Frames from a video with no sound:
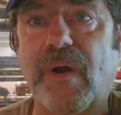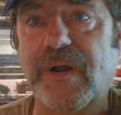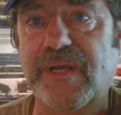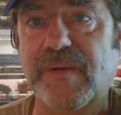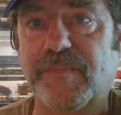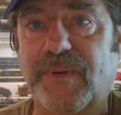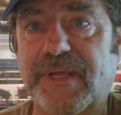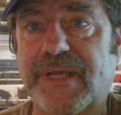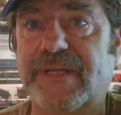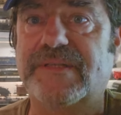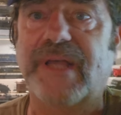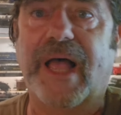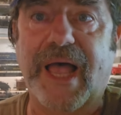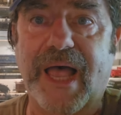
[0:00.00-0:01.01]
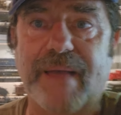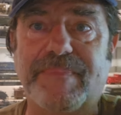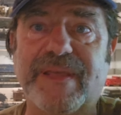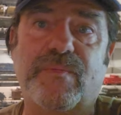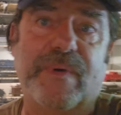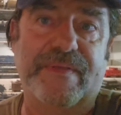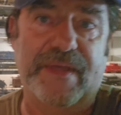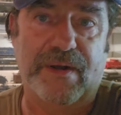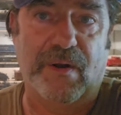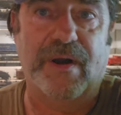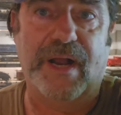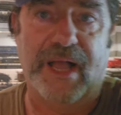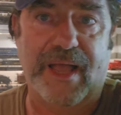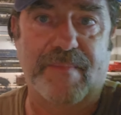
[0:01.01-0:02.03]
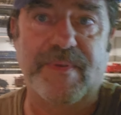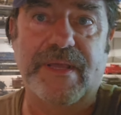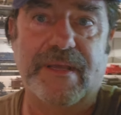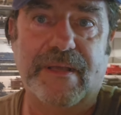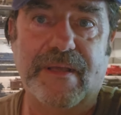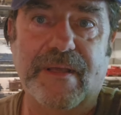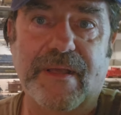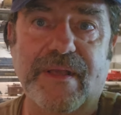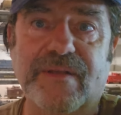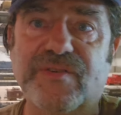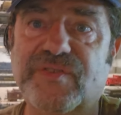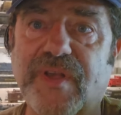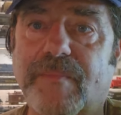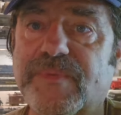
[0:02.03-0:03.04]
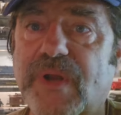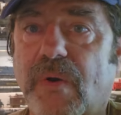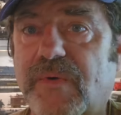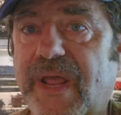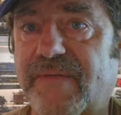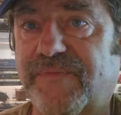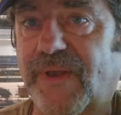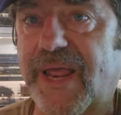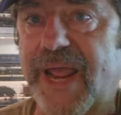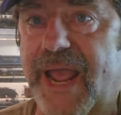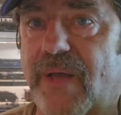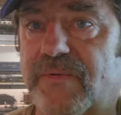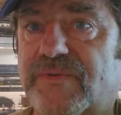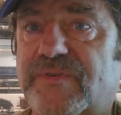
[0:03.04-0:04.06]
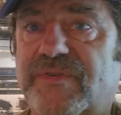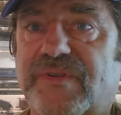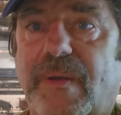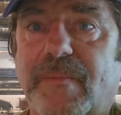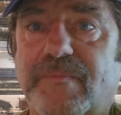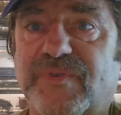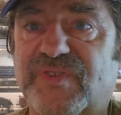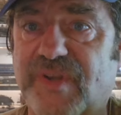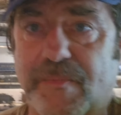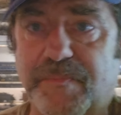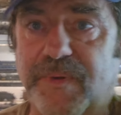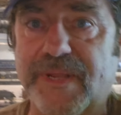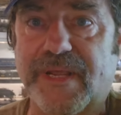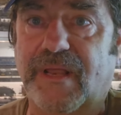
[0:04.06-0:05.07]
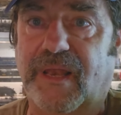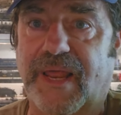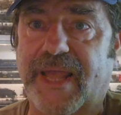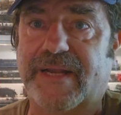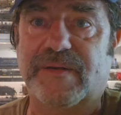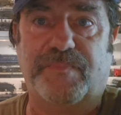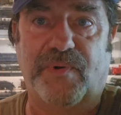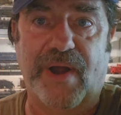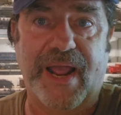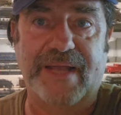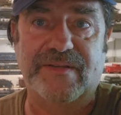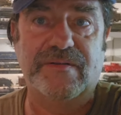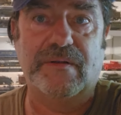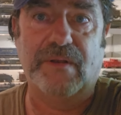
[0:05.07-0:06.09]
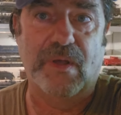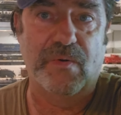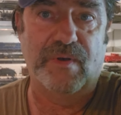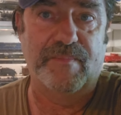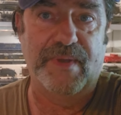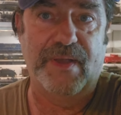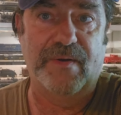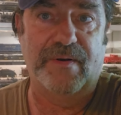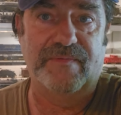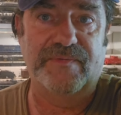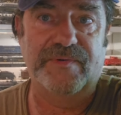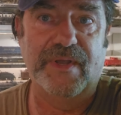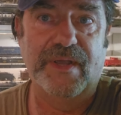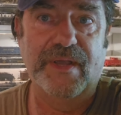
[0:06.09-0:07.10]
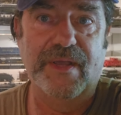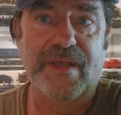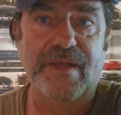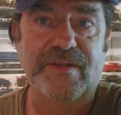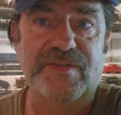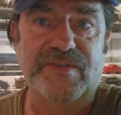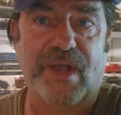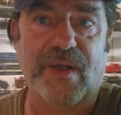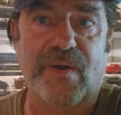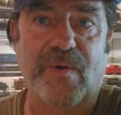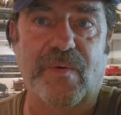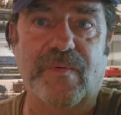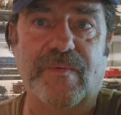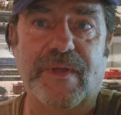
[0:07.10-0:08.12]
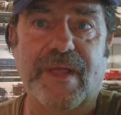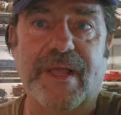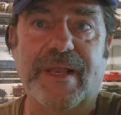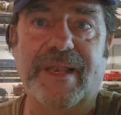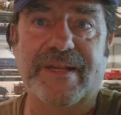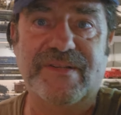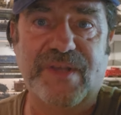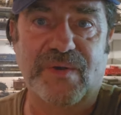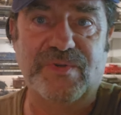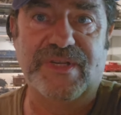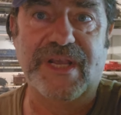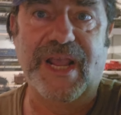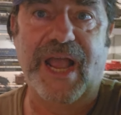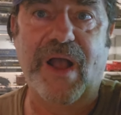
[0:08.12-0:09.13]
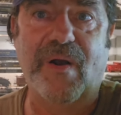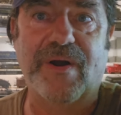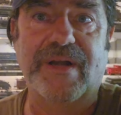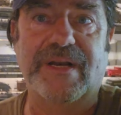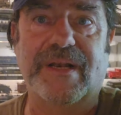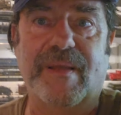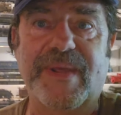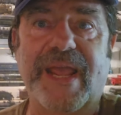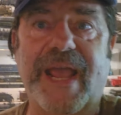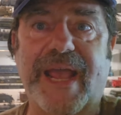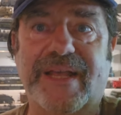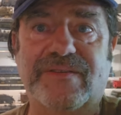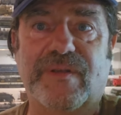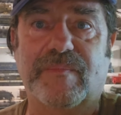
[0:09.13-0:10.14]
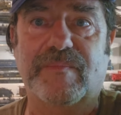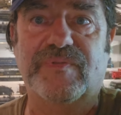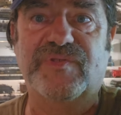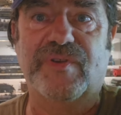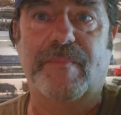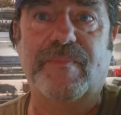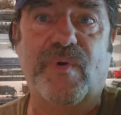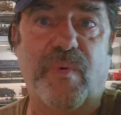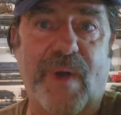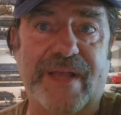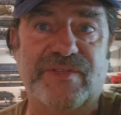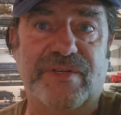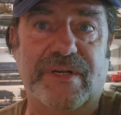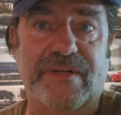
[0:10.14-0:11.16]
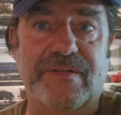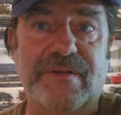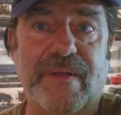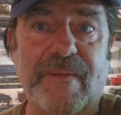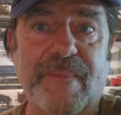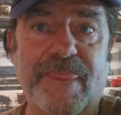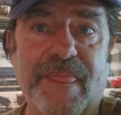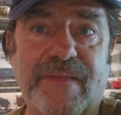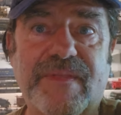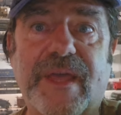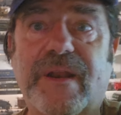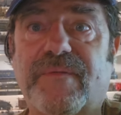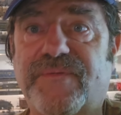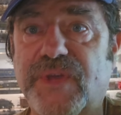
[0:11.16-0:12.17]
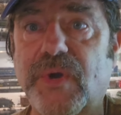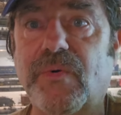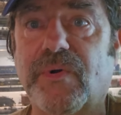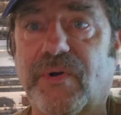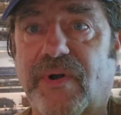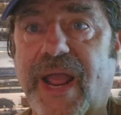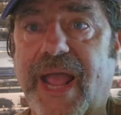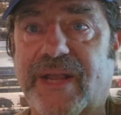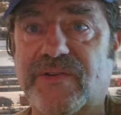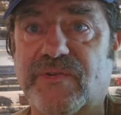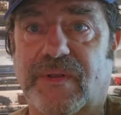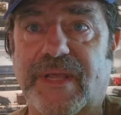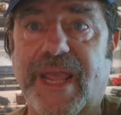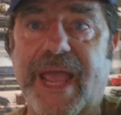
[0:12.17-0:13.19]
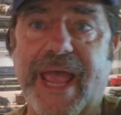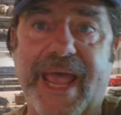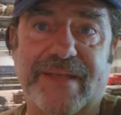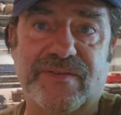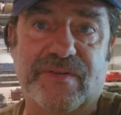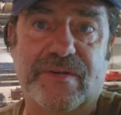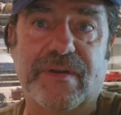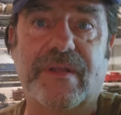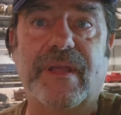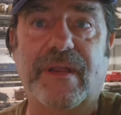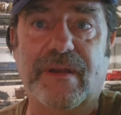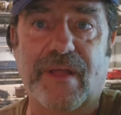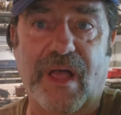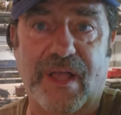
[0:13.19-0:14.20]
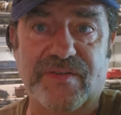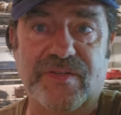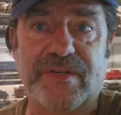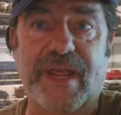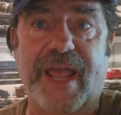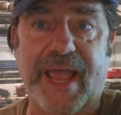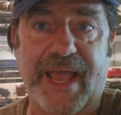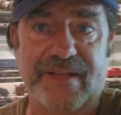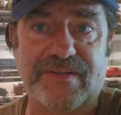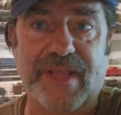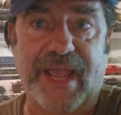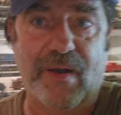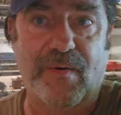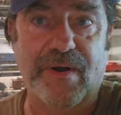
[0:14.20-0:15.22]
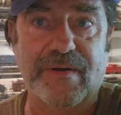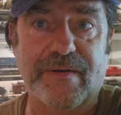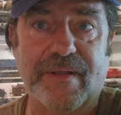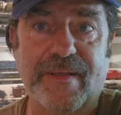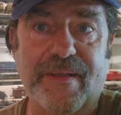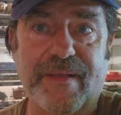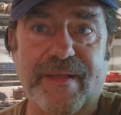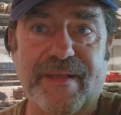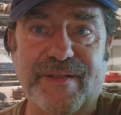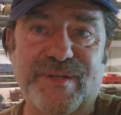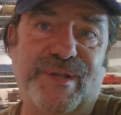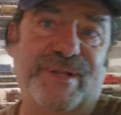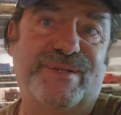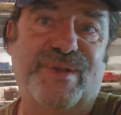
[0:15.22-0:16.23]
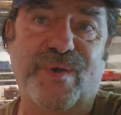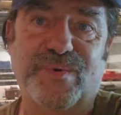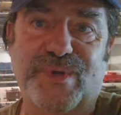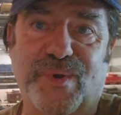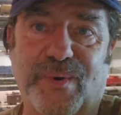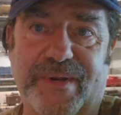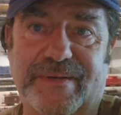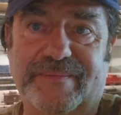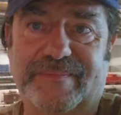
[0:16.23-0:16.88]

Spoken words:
Arguably, it's a hobby within our hobby. Some don't have layouts. Some simply collect brass locomotives. So let's go see Howard, and let me ask him some questions that a viewer actually asked us to ask Howard. So let's go do it.